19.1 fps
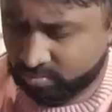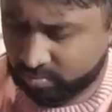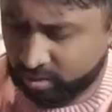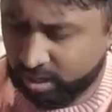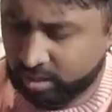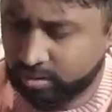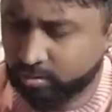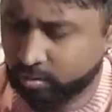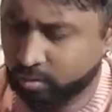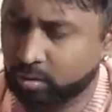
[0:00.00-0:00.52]

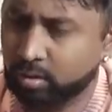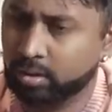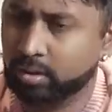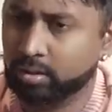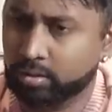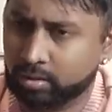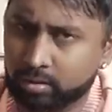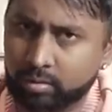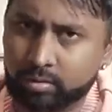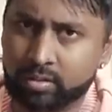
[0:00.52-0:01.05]
He's all
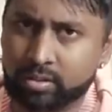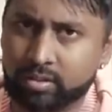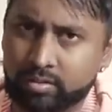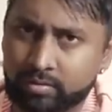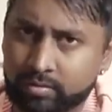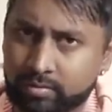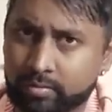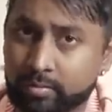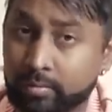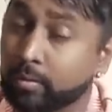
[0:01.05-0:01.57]

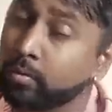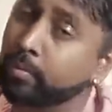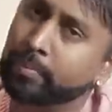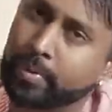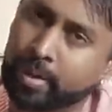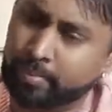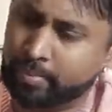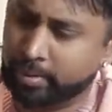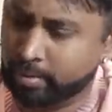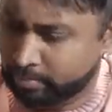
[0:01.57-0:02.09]
inclusive, or
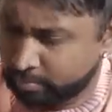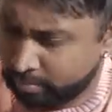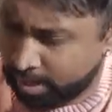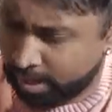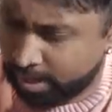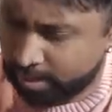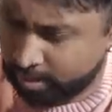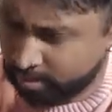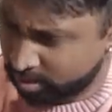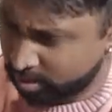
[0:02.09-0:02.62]
maybe
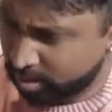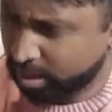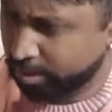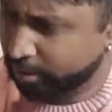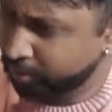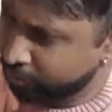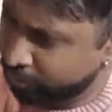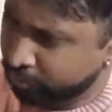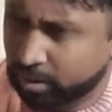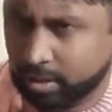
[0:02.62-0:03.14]

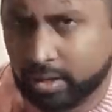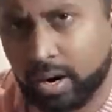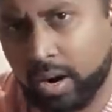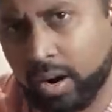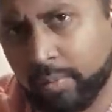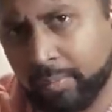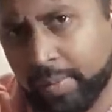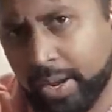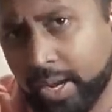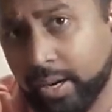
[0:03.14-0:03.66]
bisexual
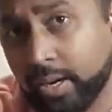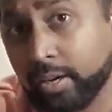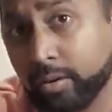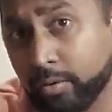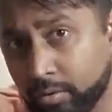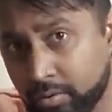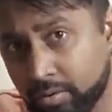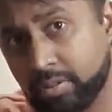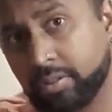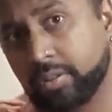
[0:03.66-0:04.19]
car man. And
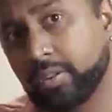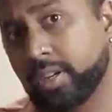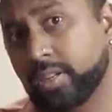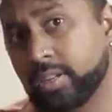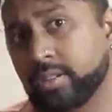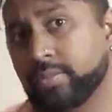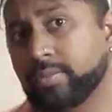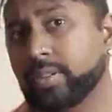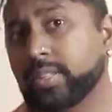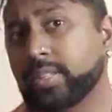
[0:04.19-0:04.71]
also, I
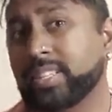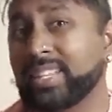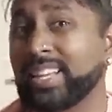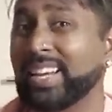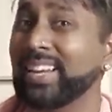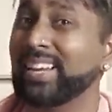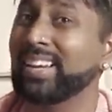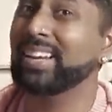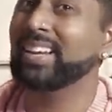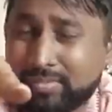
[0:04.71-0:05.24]
just want to
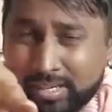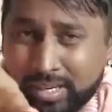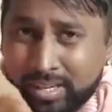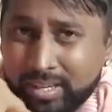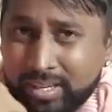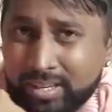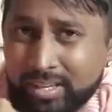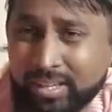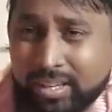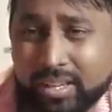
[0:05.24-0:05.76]
say,
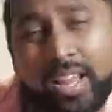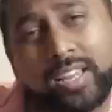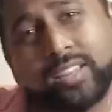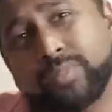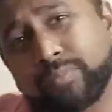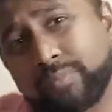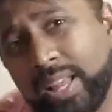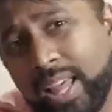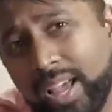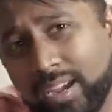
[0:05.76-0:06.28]
that's a
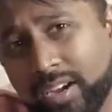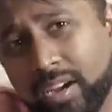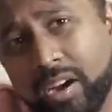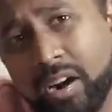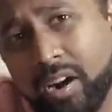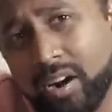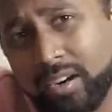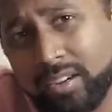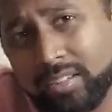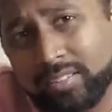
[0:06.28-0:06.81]
black
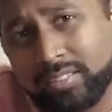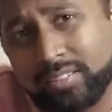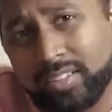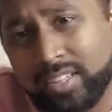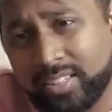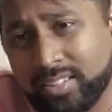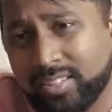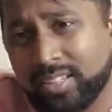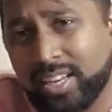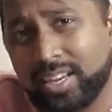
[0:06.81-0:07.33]
car.
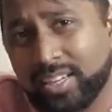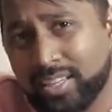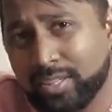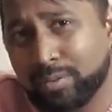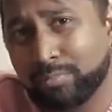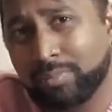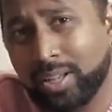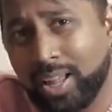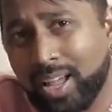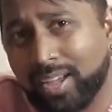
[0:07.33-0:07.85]
He's dating a
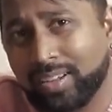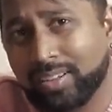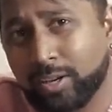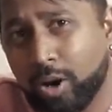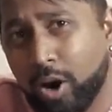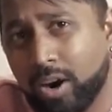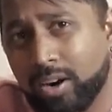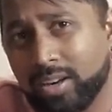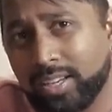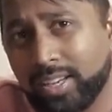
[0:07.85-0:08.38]
black
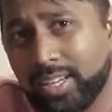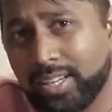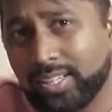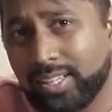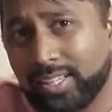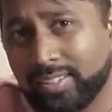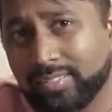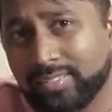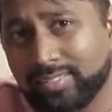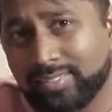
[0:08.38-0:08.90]
car
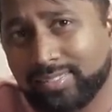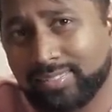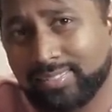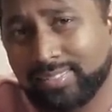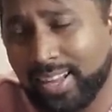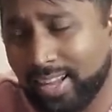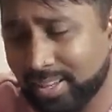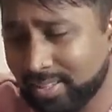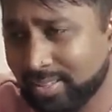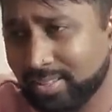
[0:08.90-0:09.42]
lady.
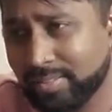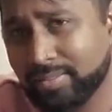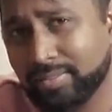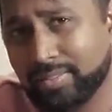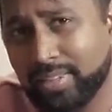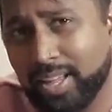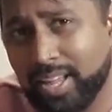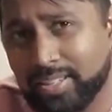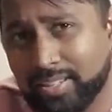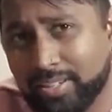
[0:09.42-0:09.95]
That's
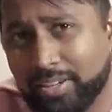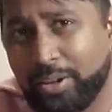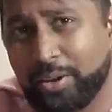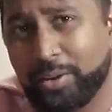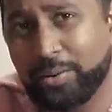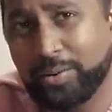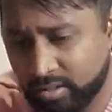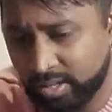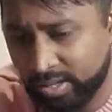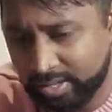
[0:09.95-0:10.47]

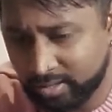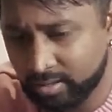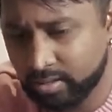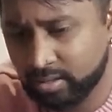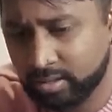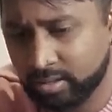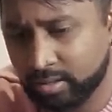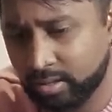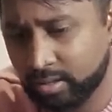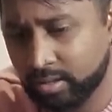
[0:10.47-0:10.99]
cute.
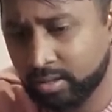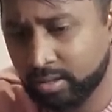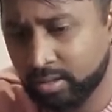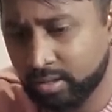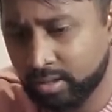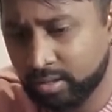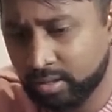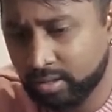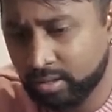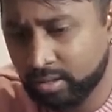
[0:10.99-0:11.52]
Inter
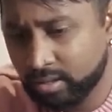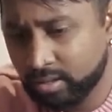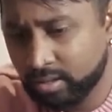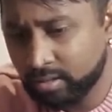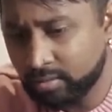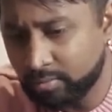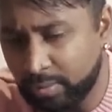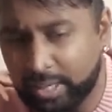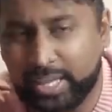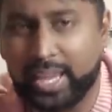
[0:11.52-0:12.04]

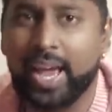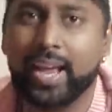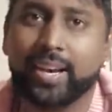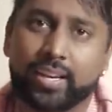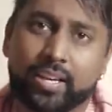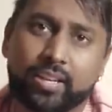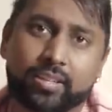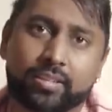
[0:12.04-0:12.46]
mechanic.